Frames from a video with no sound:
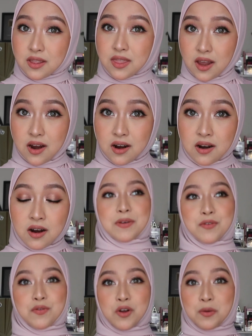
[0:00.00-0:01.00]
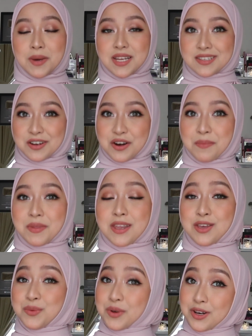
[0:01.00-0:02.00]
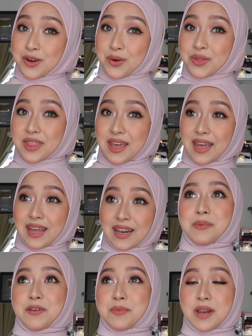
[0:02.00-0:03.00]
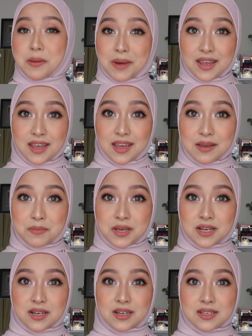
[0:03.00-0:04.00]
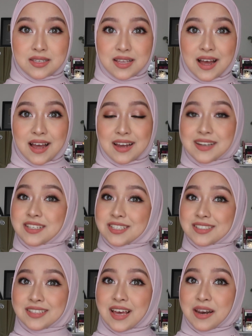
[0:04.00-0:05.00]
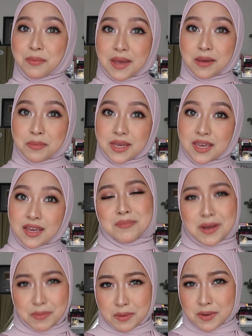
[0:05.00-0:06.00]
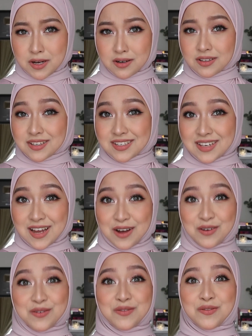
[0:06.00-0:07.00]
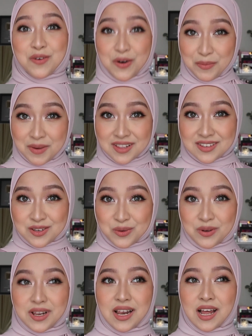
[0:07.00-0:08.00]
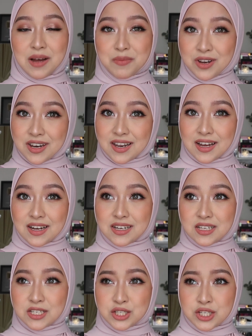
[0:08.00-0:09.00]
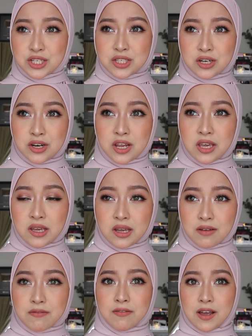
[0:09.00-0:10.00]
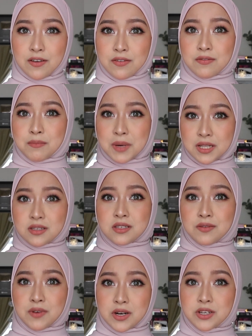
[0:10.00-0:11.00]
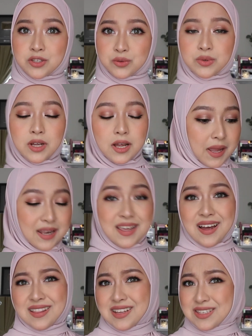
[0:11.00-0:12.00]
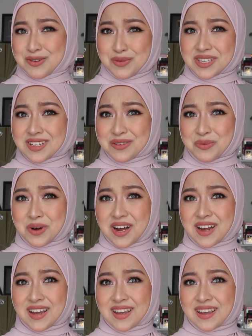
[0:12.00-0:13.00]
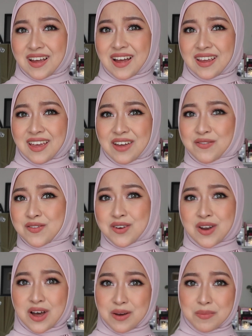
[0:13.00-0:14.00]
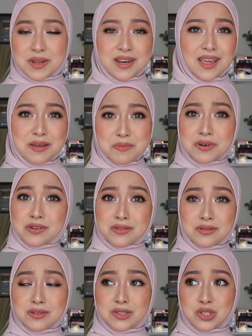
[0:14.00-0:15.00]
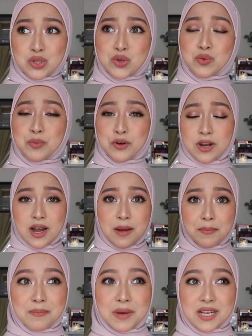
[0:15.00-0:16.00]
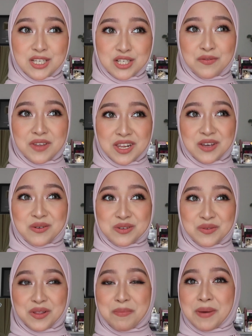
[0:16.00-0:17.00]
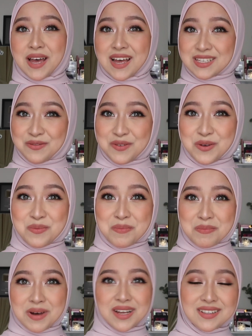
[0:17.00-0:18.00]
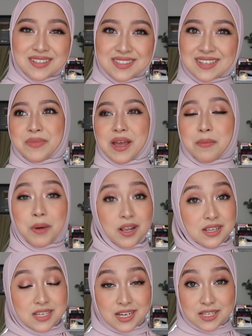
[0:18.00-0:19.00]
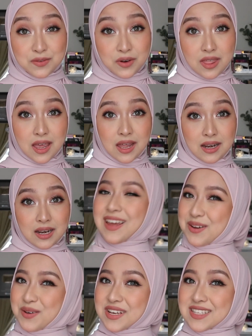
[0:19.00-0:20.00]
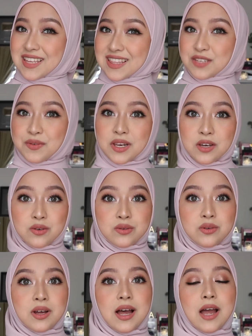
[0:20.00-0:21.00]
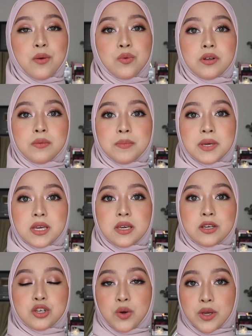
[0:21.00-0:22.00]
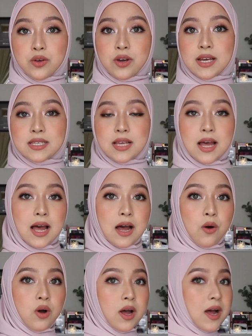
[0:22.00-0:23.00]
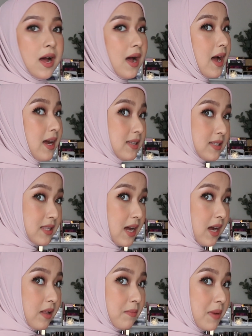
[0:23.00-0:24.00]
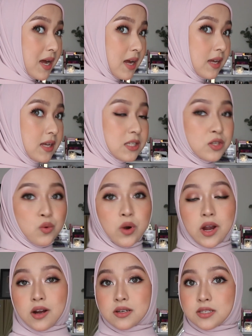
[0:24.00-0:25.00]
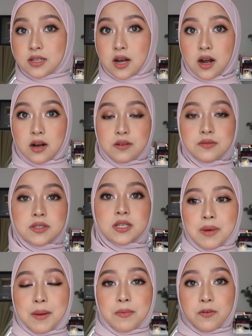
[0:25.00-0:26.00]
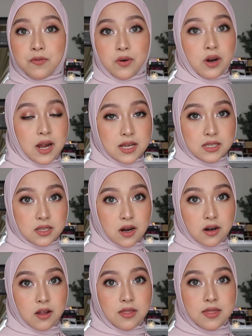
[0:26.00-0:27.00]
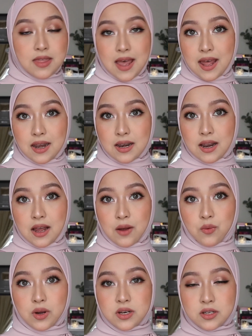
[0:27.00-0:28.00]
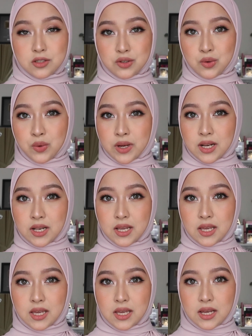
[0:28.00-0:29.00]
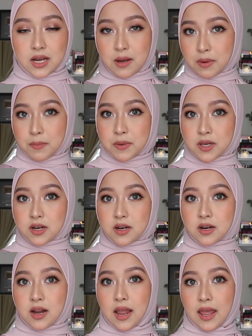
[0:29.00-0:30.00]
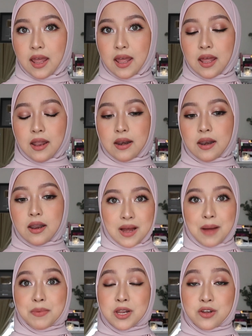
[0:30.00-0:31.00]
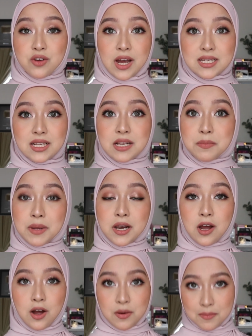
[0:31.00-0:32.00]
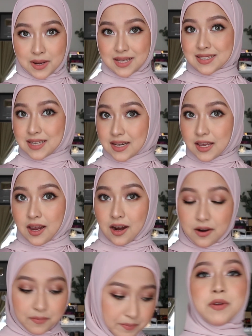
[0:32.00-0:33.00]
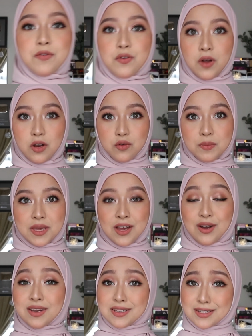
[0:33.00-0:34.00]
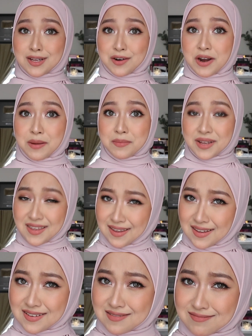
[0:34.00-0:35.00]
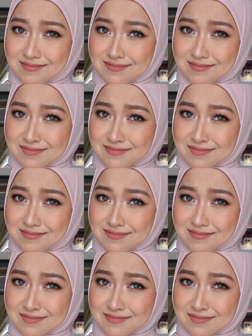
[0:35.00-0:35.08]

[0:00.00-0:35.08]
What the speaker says: there. If you follow my Instagram, then you would know that I've been MIA because I just had a baby. My baby girl is now 4 months old. Alhamdulillah, she's turning 5 months very soon. And yeah, that's the reason why I have not been able to put up much videos for the past few months. I apologize for that. Anyways, in this video, I will be showing you guys how I style my square scarves. But before I start on that, I wanted to quickly come up here and update you guys a little bit on my skincare. If you follow me on Instagram, again,